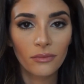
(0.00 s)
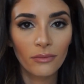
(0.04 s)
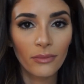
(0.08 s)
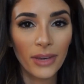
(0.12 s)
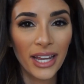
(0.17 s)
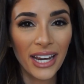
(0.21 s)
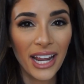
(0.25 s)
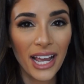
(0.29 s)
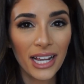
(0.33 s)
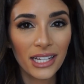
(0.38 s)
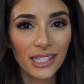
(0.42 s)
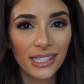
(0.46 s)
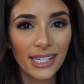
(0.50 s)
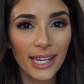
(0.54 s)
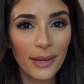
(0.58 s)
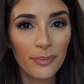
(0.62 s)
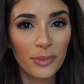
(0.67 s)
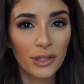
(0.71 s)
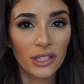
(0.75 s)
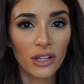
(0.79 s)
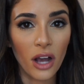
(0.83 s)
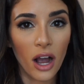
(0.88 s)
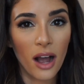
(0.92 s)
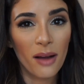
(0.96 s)
My next
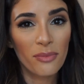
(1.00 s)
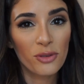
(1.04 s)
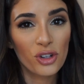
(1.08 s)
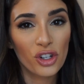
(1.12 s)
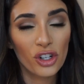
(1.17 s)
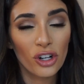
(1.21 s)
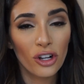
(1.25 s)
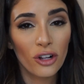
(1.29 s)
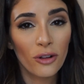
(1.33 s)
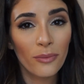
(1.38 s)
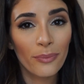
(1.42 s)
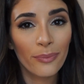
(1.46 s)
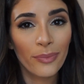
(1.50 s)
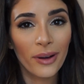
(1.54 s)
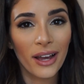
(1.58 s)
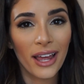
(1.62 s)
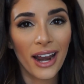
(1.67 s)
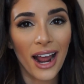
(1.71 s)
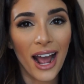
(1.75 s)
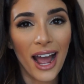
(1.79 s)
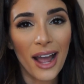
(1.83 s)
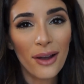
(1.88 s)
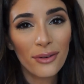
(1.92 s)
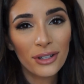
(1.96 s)
tip is optional,
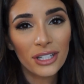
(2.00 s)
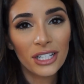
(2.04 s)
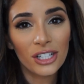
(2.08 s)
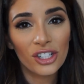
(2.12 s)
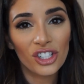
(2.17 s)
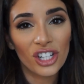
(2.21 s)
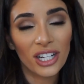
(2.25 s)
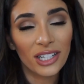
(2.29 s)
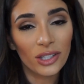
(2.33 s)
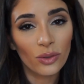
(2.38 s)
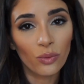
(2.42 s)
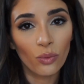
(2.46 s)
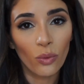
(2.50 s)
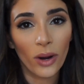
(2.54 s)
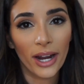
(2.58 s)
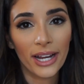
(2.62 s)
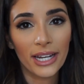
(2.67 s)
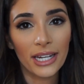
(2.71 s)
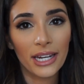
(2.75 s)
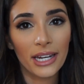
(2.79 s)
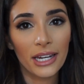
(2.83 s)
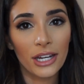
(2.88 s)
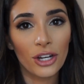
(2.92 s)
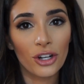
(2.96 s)
but I would suggest
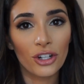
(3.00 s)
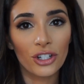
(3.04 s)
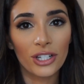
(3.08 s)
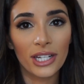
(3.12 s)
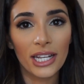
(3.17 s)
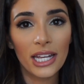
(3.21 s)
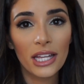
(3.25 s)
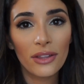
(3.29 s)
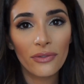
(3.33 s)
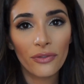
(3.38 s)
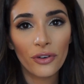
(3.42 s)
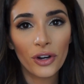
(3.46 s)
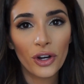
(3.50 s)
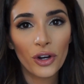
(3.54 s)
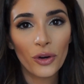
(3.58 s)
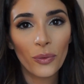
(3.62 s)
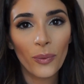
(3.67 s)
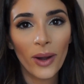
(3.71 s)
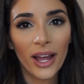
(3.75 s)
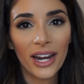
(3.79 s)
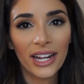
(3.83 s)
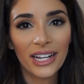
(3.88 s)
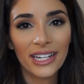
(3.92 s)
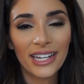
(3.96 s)
whitening your teeth for your
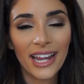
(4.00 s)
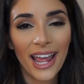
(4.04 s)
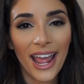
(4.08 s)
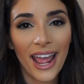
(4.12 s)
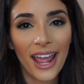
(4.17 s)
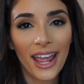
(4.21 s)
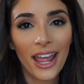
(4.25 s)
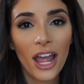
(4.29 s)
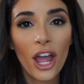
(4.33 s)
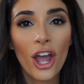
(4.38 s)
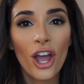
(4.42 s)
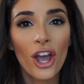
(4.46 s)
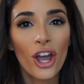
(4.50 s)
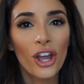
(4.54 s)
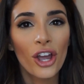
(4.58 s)
wedding day.